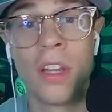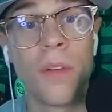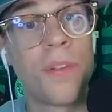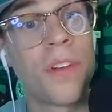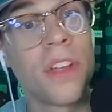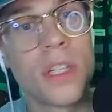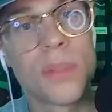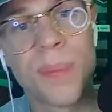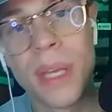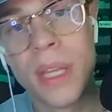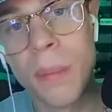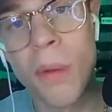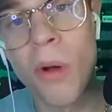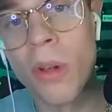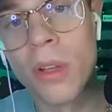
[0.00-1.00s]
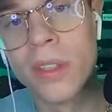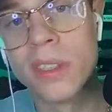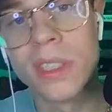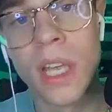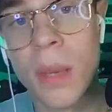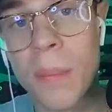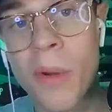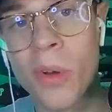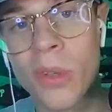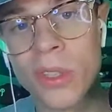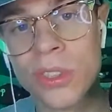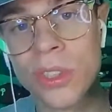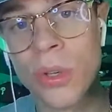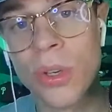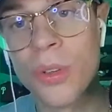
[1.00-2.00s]
the Phillies played the Marlins and the
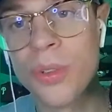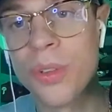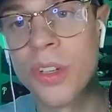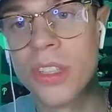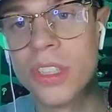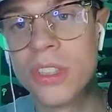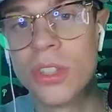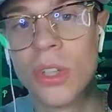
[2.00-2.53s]
Marlins owned the Phillies.